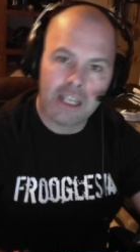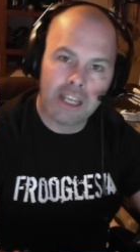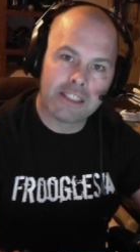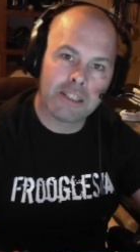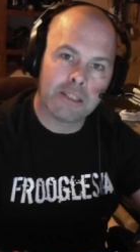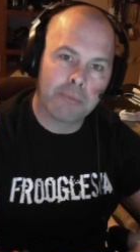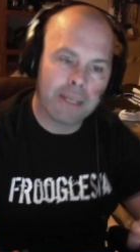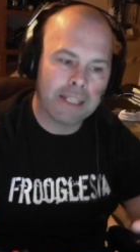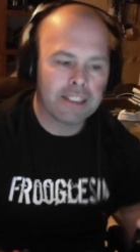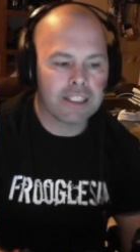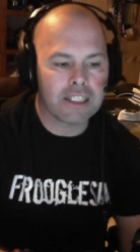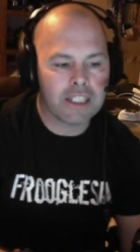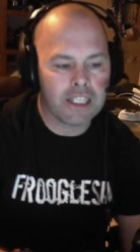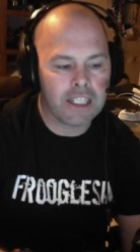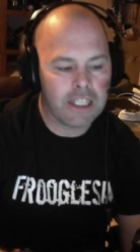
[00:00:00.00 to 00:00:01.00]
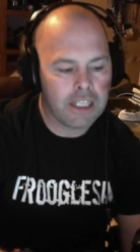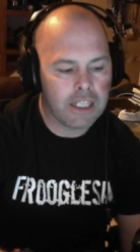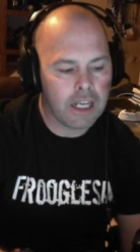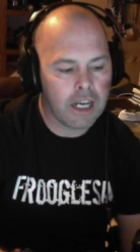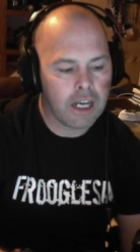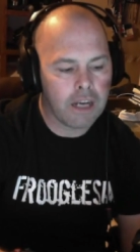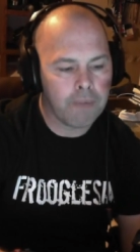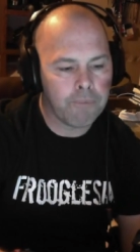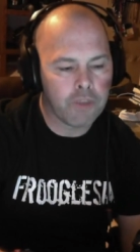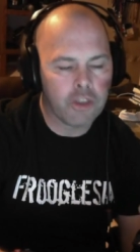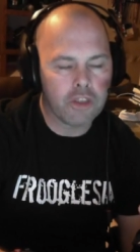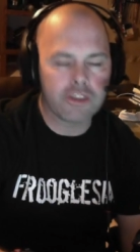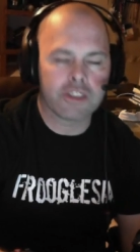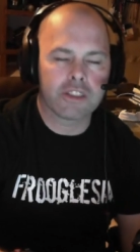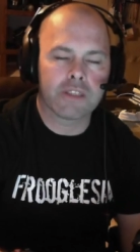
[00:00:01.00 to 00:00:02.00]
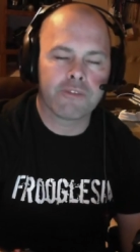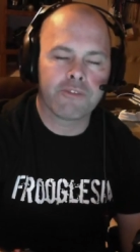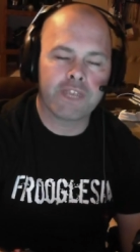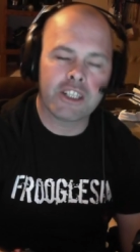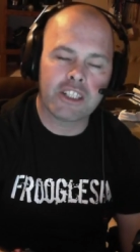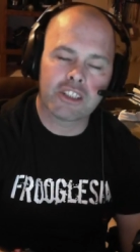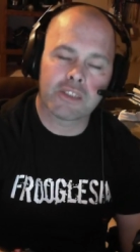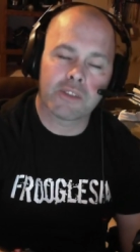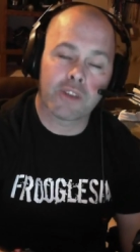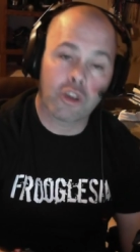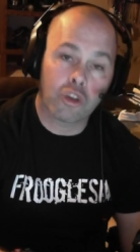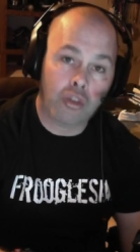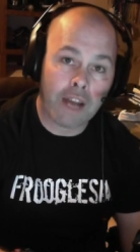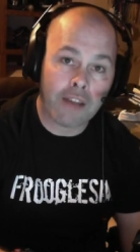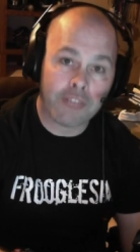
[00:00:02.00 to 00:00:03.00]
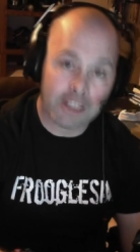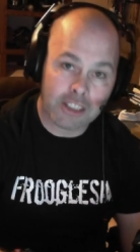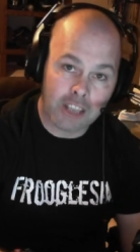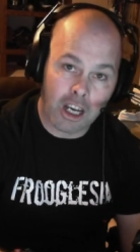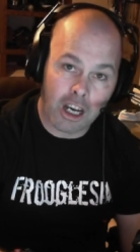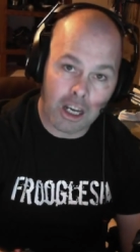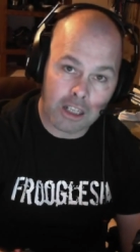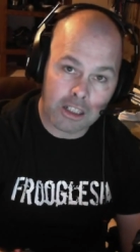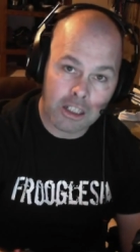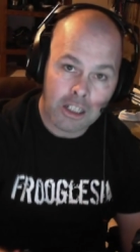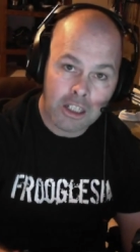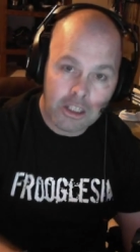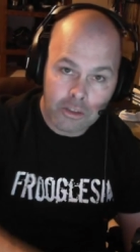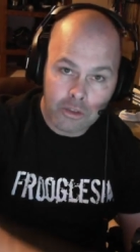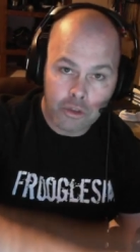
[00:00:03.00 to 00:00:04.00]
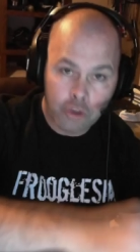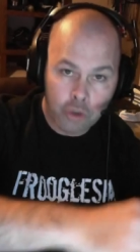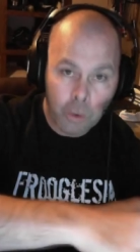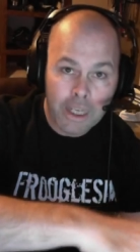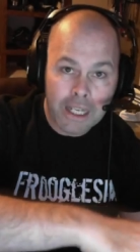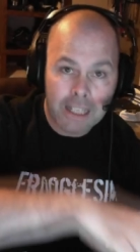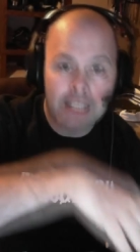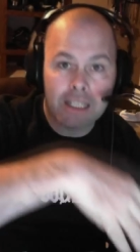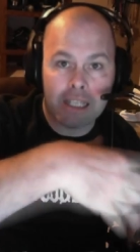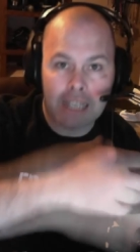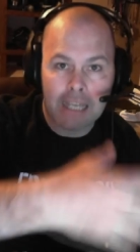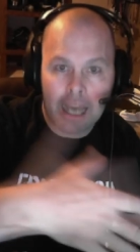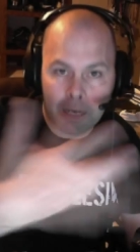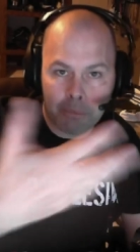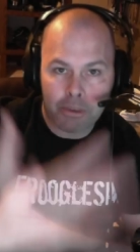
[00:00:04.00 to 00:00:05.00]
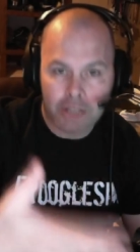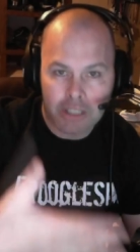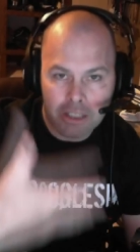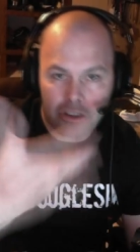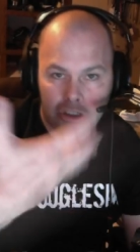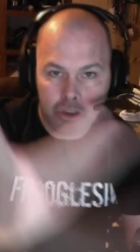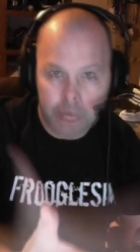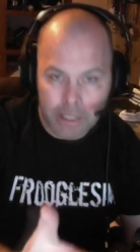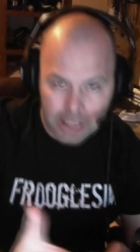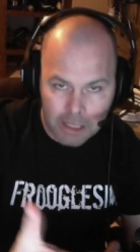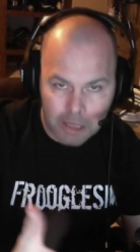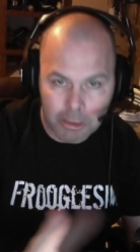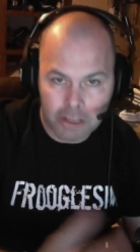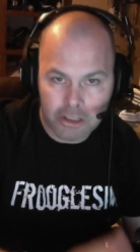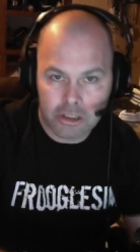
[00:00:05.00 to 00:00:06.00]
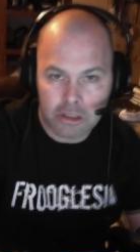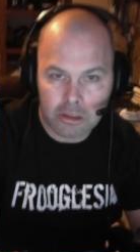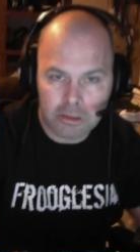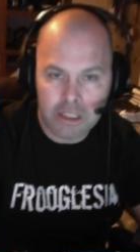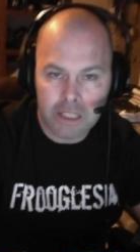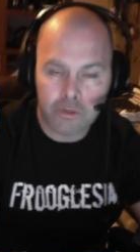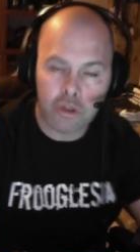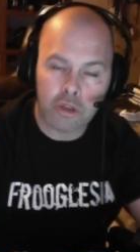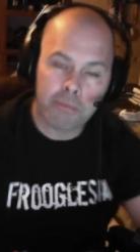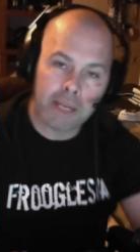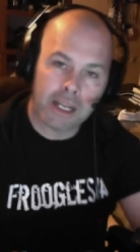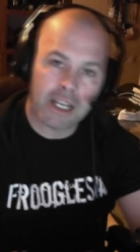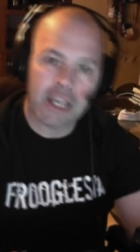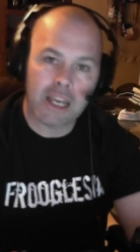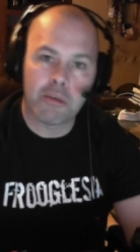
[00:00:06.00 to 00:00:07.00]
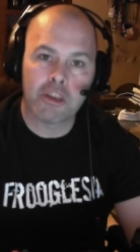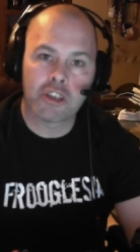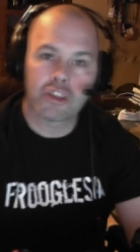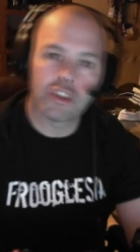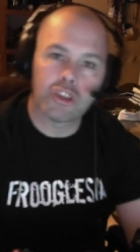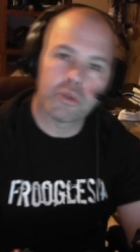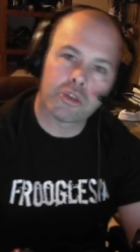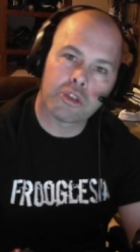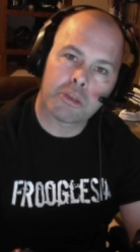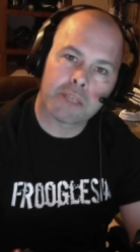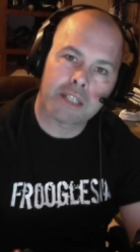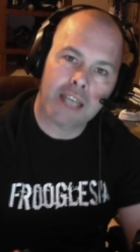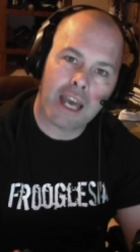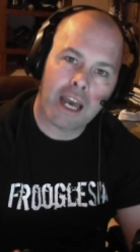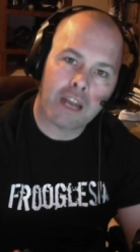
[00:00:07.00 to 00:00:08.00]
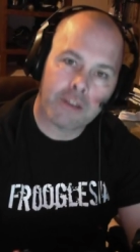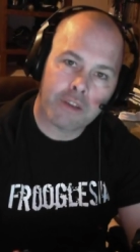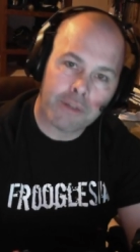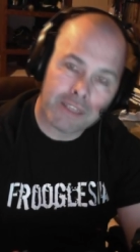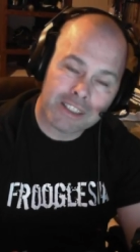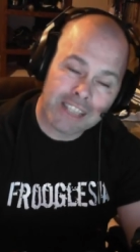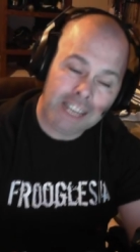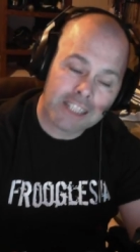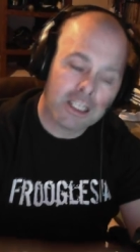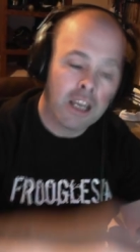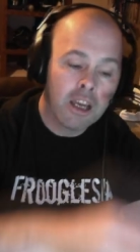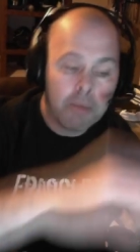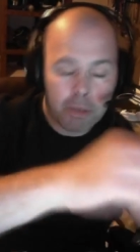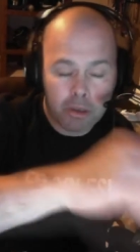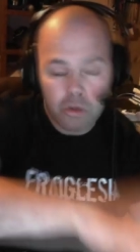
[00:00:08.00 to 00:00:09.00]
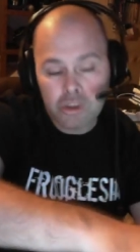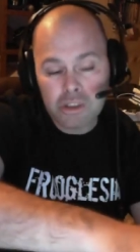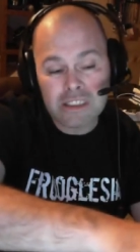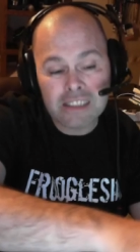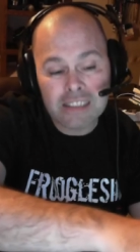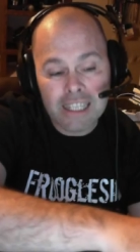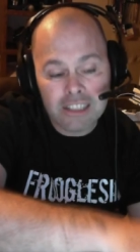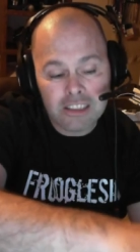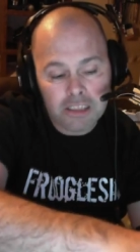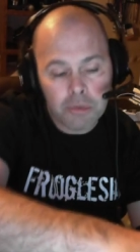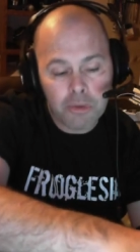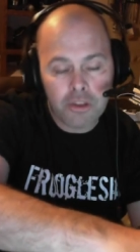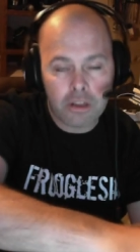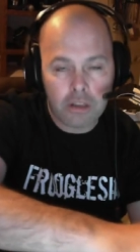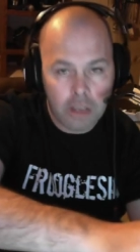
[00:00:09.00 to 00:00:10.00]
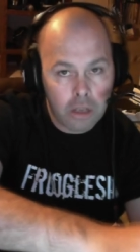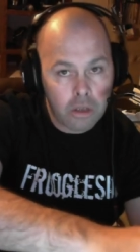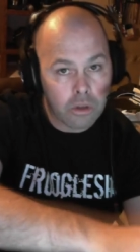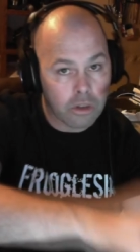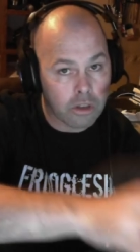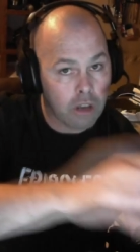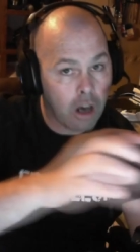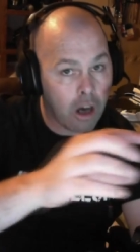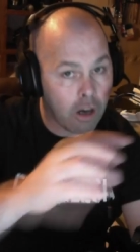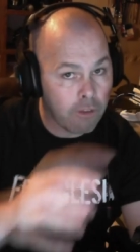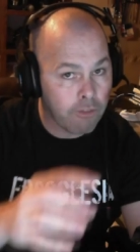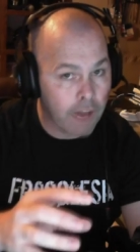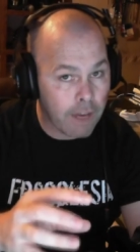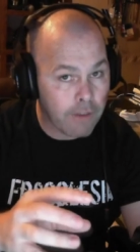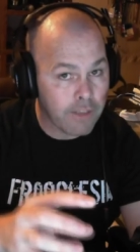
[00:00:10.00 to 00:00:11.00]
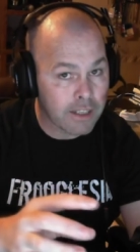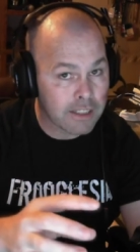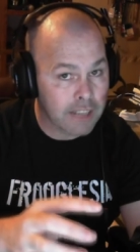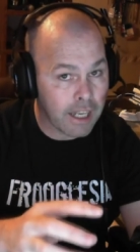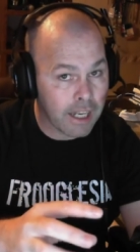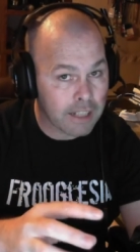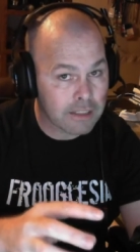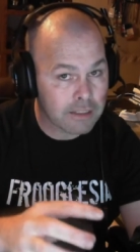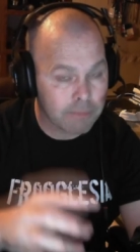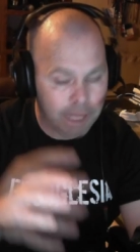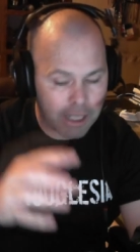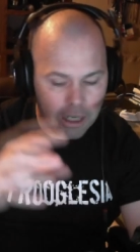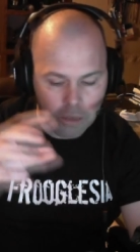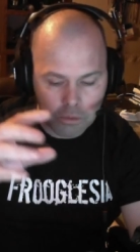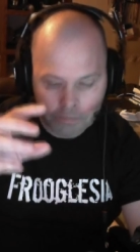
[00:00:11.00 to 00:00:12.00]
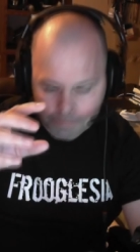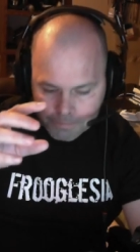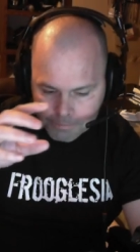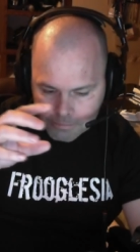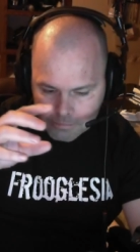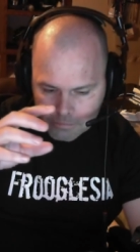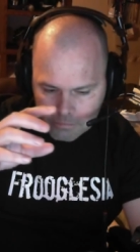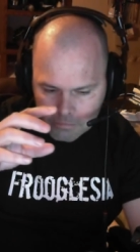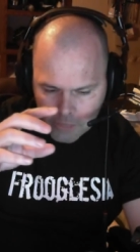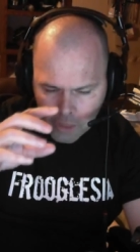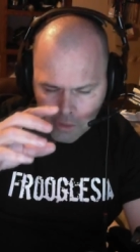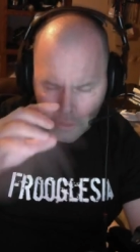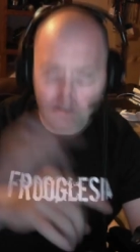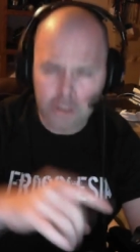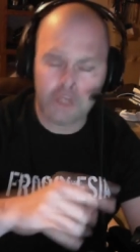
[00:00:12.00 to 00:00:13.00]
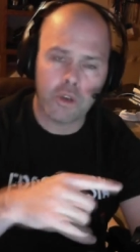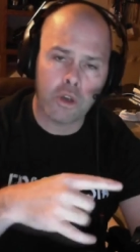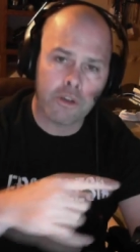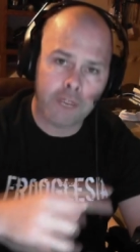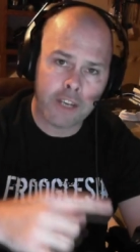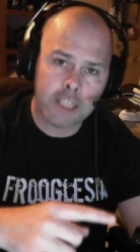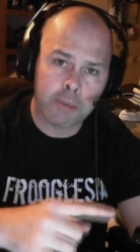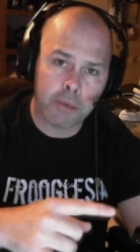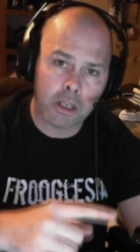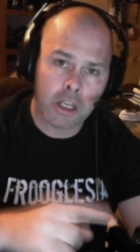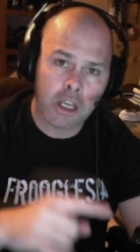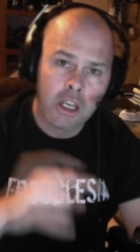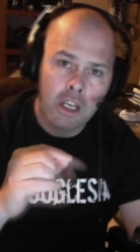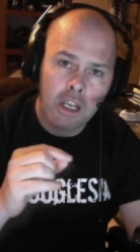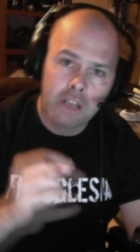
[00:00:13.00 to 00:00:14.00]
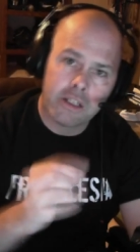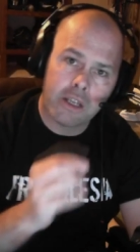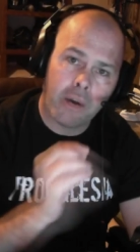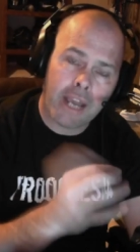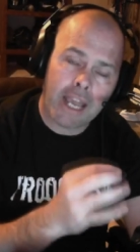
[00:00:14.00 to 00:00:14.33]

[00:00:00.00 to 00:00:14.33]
is it basically uh, uses the features of the graphics card to tweak the output, you know, to tweak the image, to give you a better image than you would normally get out of FSX, but also to take some of the load off FSX. Now. Those of you on Facebook know I